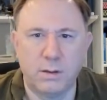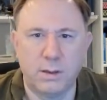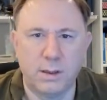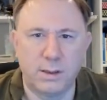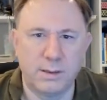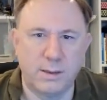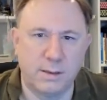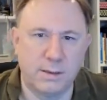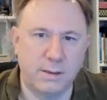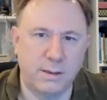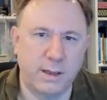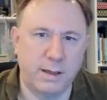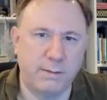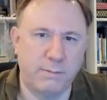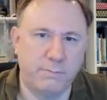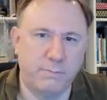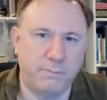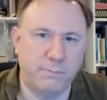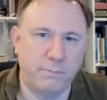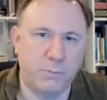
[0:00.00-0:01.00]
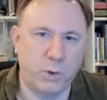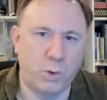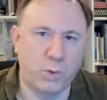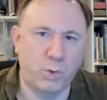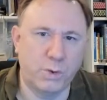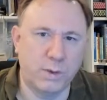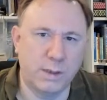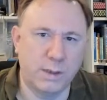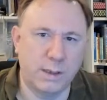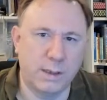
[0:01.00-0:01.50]
That
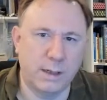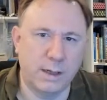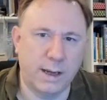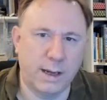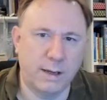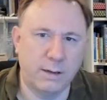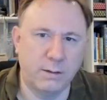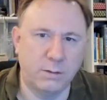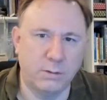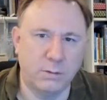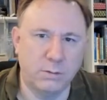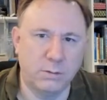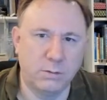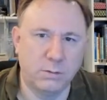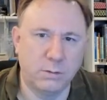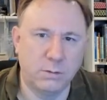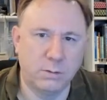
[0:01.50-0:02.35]
chord is at an angle.